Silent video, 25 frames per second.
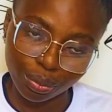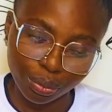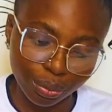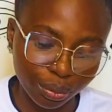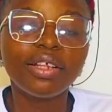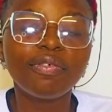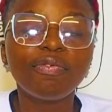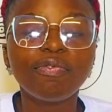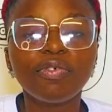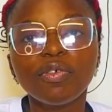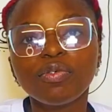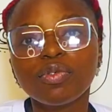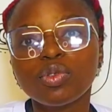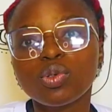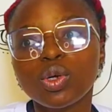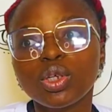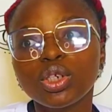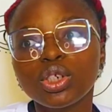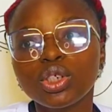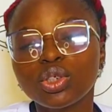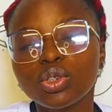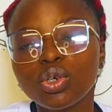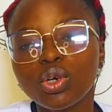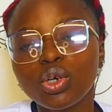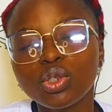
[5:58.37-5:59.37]
The fifth
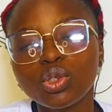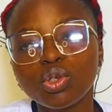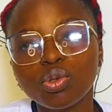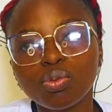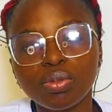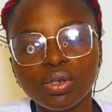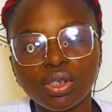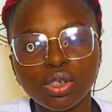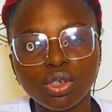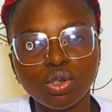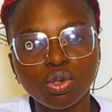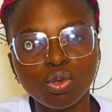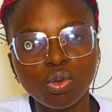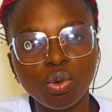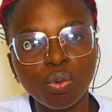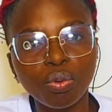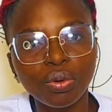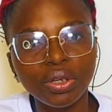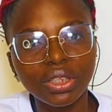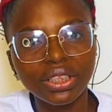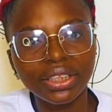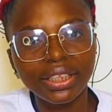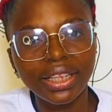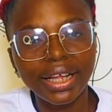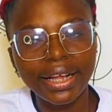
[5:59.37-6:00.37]
one is going to be
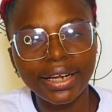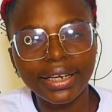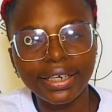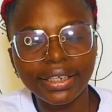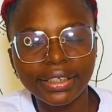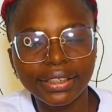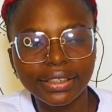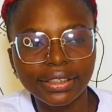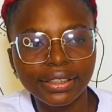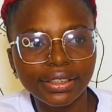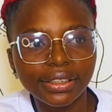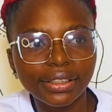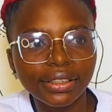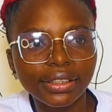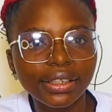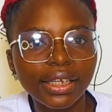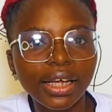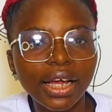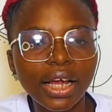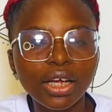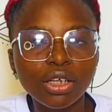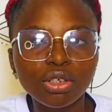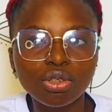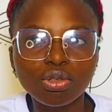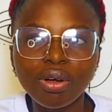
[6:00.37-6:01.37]
storytelling.
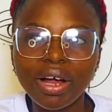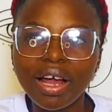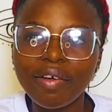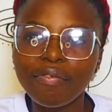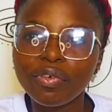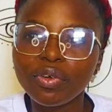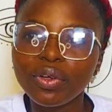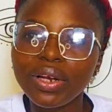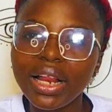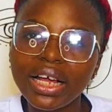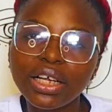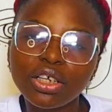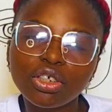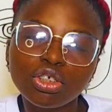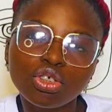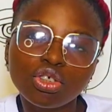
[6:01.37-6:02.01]
So I feel like you